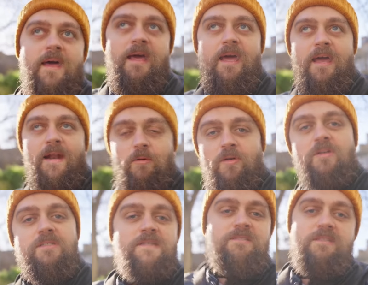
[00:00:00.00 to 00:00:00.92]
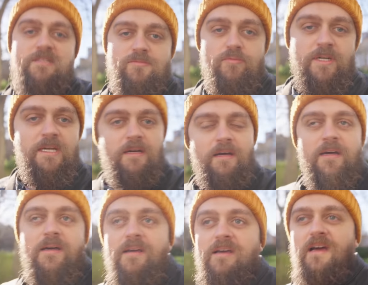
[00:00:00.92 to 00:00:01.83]
and I'm gonna test his rig.
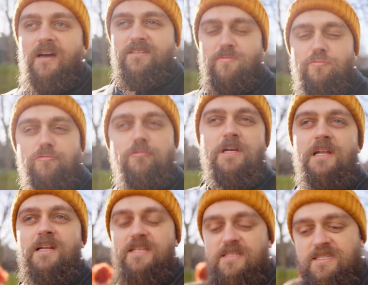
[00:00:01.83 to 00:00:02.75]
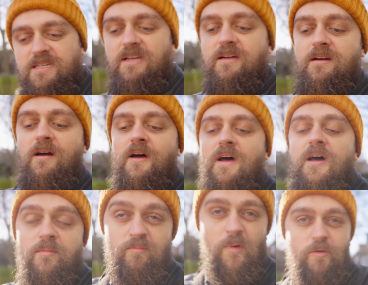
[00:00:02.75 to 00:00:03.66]
He has a really sick
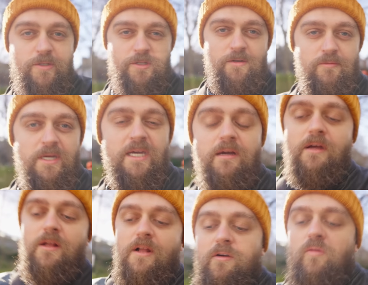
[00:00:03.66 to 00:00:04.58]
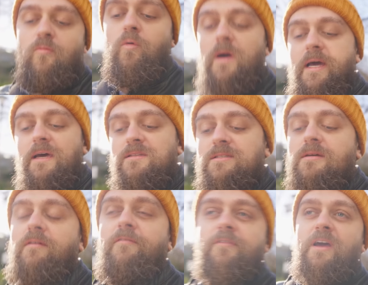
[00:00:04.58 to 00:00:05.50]
motion rig with
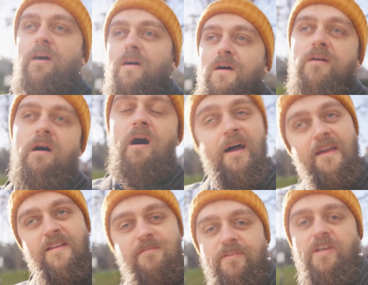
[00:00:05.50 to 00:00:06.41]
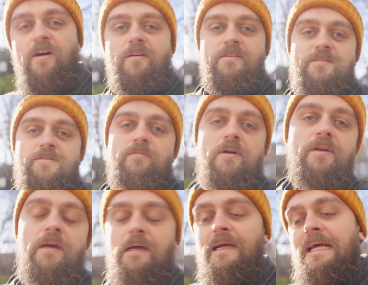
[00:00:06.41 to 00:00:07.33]
VR, high-end VR and so on